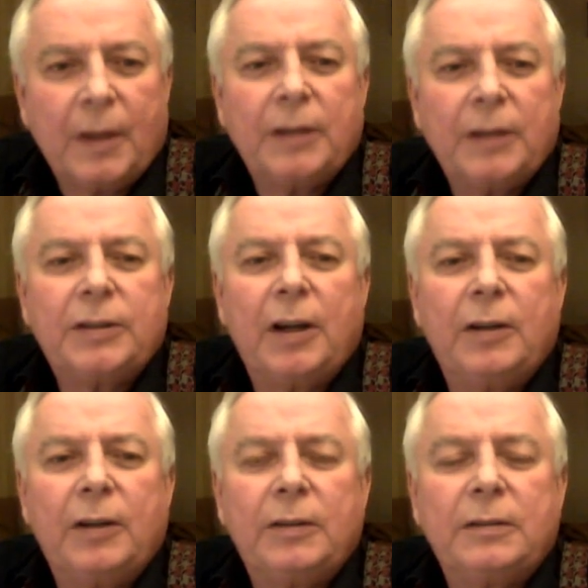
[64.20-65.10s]

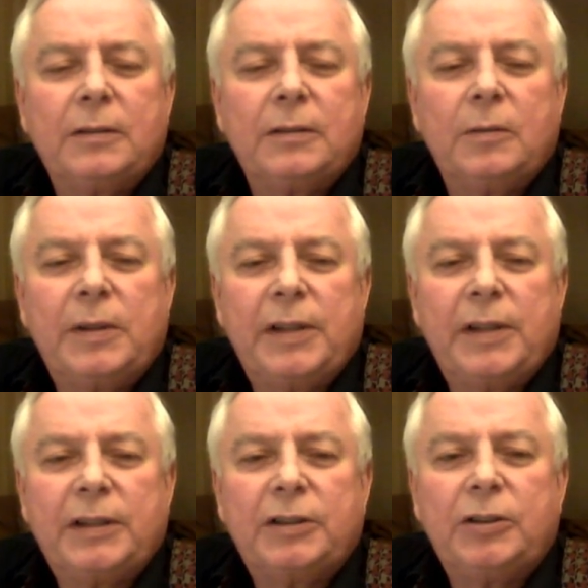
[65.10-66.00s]
So with
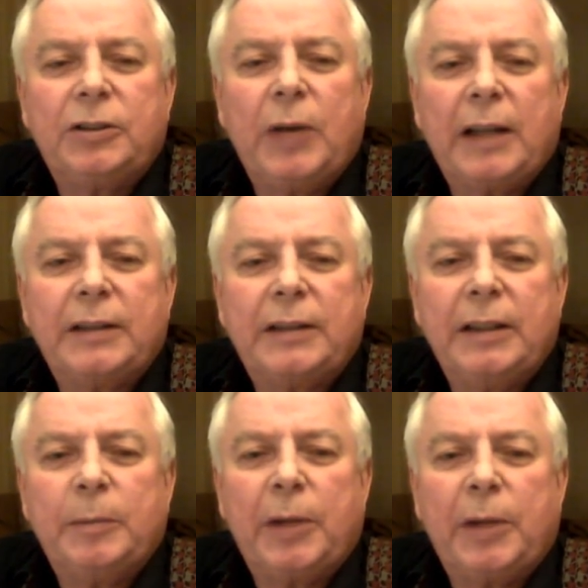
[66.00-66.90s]
this duality
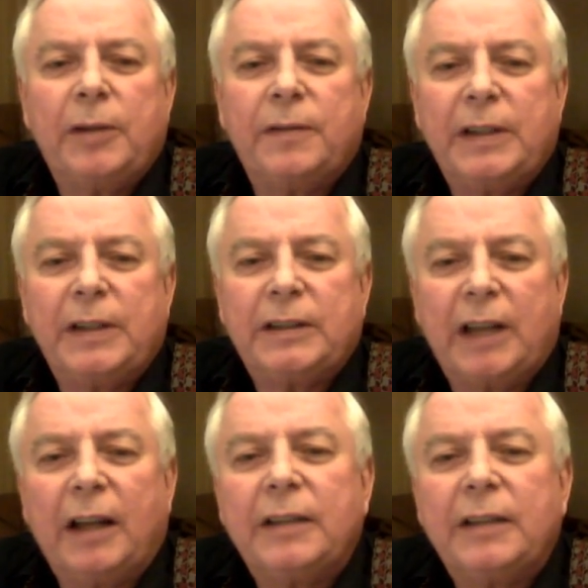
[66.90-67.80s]
in both of these
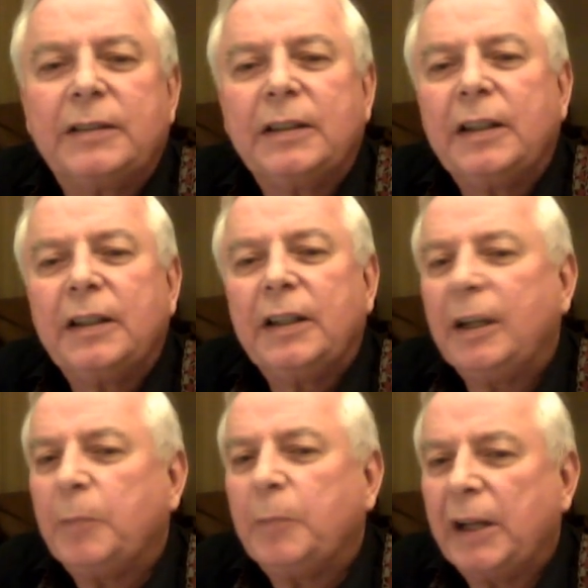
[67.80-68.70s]
signs,
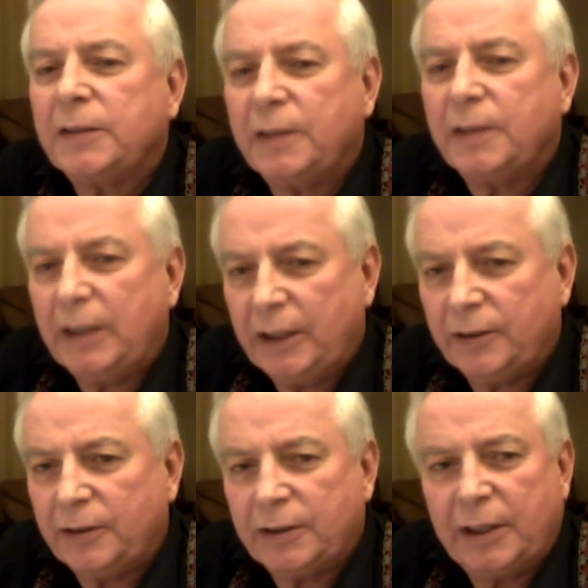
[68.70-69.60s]
it makes for an
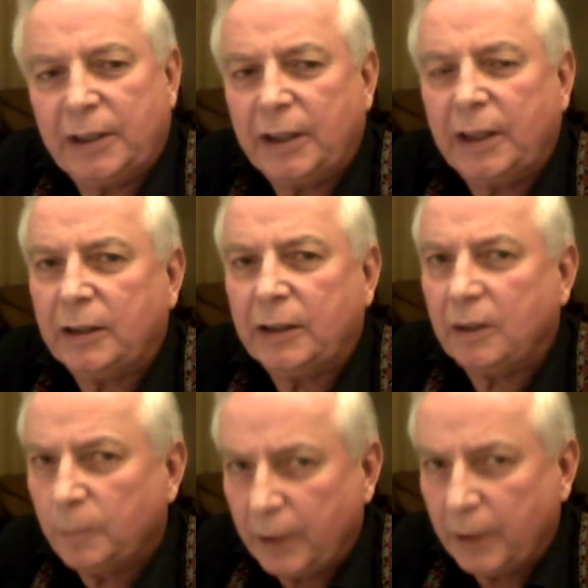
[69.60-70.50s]
interesting and
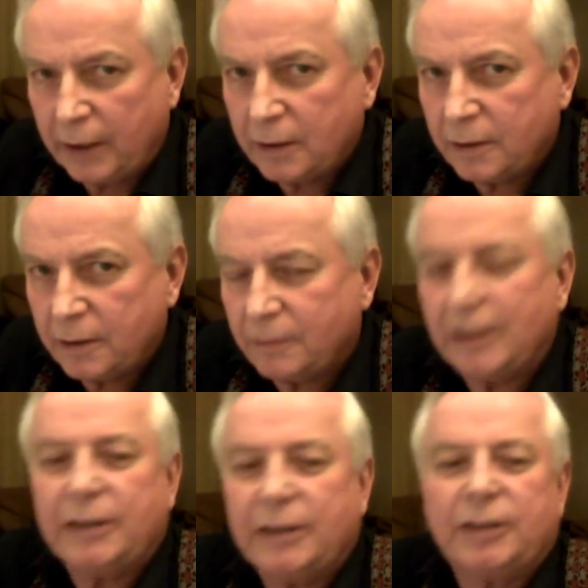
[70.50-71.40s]
complex
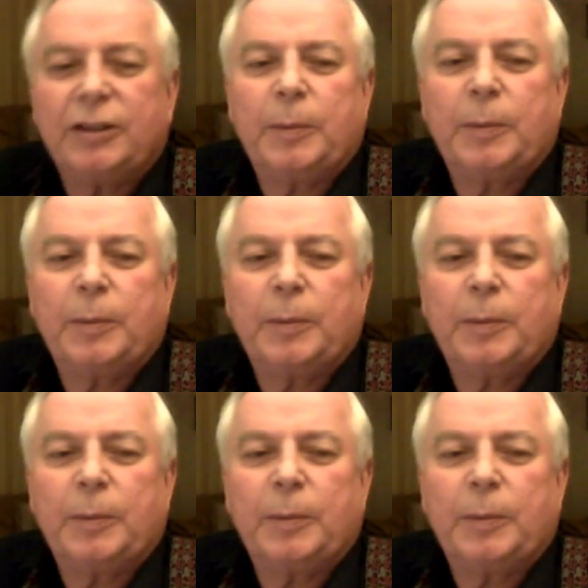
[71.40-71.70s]
relationship.